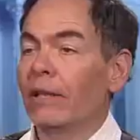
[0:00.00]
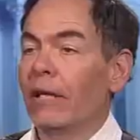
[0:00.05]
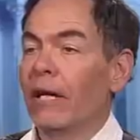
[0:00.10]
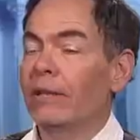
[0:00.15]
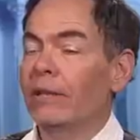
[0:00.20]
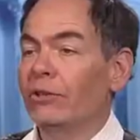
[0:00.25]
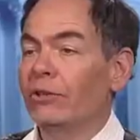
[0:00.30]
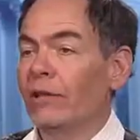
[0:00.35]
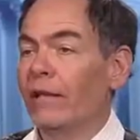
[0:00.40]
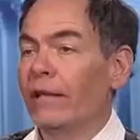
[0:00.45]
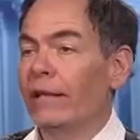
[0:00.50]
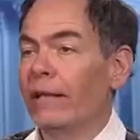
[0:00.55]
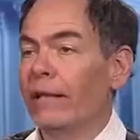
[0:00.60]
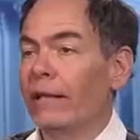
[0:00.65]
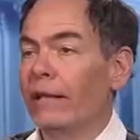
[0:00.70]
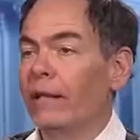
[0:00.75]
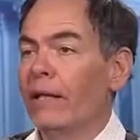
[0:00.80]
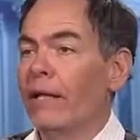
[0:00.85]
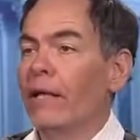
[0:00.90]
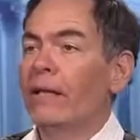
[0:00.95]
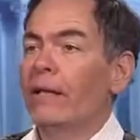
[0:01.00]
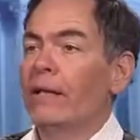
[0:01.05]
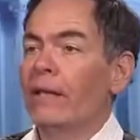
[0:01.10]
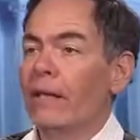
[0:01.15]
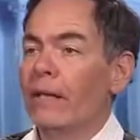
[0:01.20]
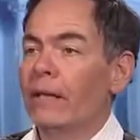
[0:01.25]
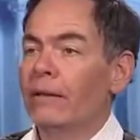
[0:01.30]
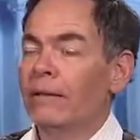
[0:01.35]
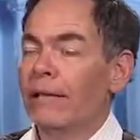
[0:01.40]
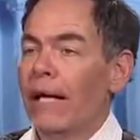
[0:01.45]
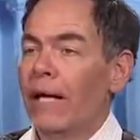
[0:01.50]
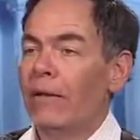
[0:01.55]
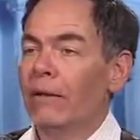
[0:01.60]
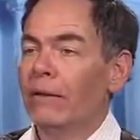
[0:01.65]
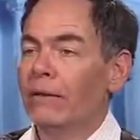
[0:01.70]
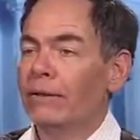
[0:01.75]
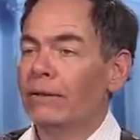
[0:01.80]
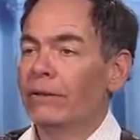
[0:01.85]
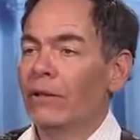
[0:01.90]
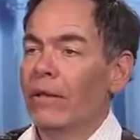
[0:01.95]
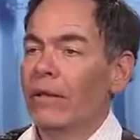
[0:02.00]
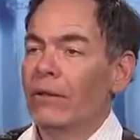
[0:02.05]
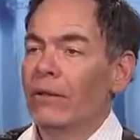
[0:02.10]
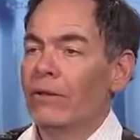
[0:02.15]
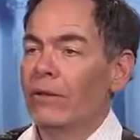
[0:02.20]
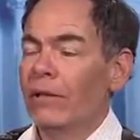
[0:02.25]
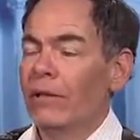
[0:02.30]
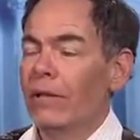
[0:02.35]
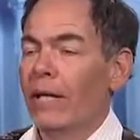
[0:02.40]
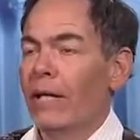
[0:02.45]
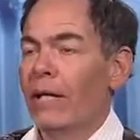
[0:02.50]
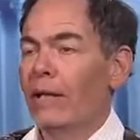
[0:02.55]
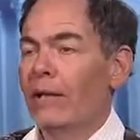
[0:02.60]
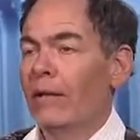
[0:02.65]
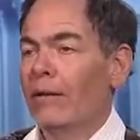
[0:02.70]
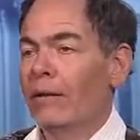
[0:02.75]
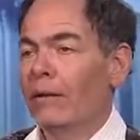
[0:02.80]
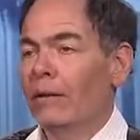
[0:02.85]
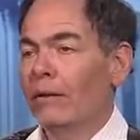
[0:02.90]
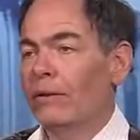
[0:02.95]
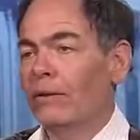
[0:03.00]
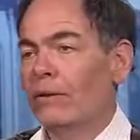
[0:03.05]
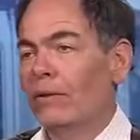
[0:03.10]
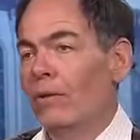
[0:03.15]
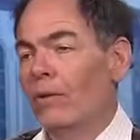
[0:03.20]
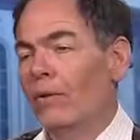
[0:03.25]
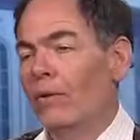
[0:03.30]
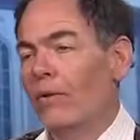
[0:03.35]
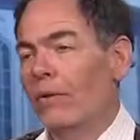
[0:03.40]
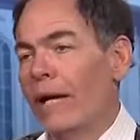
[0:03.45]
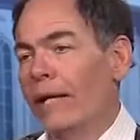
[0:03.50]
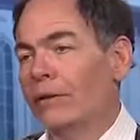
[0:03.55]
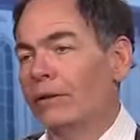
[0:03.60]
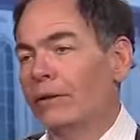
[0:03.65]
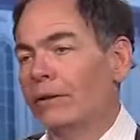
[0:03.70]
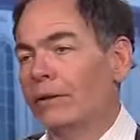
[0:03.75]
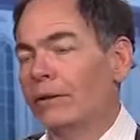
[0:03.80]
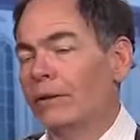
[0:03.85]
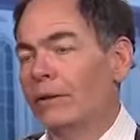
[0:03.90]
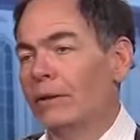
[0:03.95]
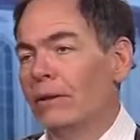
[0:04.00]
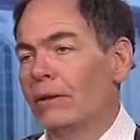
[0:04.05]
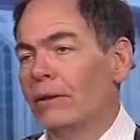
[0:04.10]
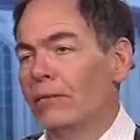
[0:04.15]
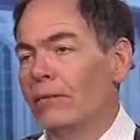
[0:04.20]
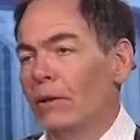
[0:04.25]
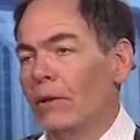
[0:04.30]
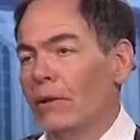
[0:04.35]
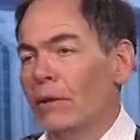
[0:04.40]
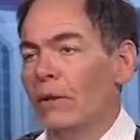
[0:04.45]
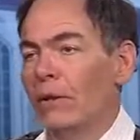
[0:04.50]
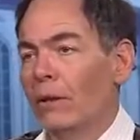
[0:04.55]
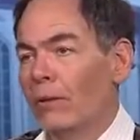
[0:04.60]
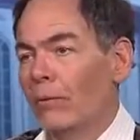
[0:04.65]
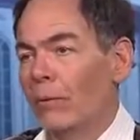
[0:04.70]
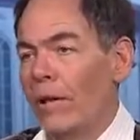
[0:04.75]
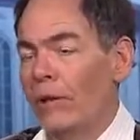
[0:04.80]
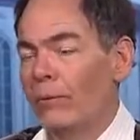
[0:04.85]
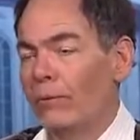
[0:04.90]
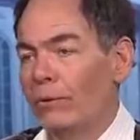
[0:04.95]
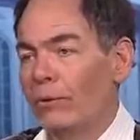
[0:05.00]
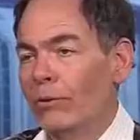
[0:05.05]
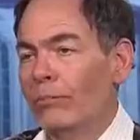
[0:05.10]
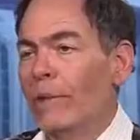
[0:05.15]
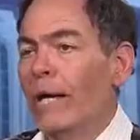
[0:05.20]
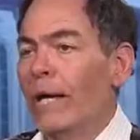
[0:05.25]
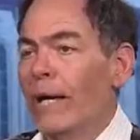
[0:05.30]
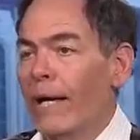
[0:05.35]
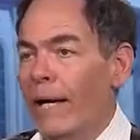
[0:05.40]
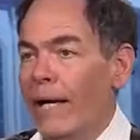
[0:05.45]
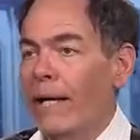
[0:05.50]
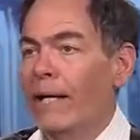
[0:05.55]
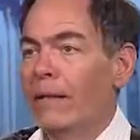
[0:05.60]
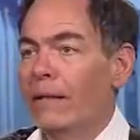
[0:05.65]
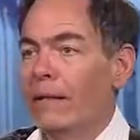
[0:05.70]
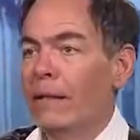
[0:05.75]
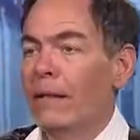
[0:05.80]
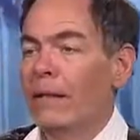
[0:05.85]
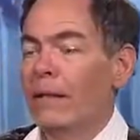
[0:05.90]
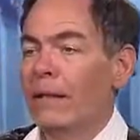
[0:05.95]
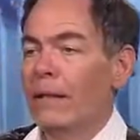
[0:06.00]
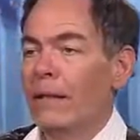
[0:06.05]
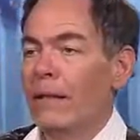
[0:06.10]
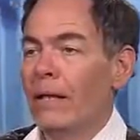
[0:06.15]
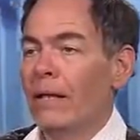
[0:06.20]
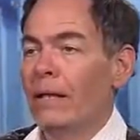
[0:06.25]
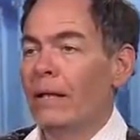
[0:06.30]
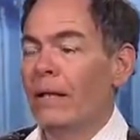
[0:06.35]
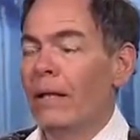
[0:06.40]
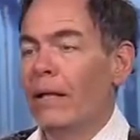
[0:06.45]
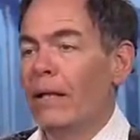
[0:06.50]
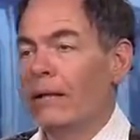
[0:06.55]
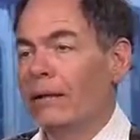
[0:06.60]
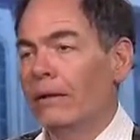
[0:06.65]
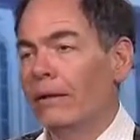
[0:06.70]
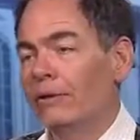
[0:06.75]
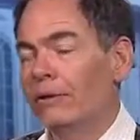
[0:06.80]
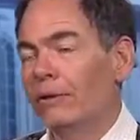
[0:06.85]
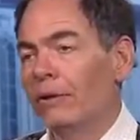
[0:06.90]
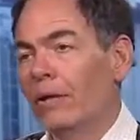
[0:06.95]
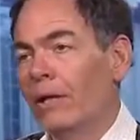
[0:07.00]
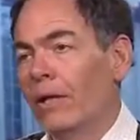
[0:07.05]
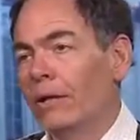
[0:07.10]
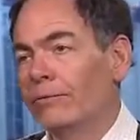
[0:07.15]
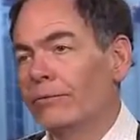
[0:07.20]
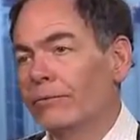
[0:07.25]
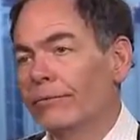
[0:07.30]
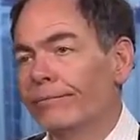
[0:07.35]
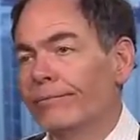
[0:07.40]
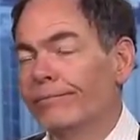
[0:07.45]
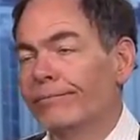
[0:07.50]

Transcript: a gun. You check in, you get towels, you get, uh, you know, access to the uh, weight room yeah. and, a, and, Kalashnikov.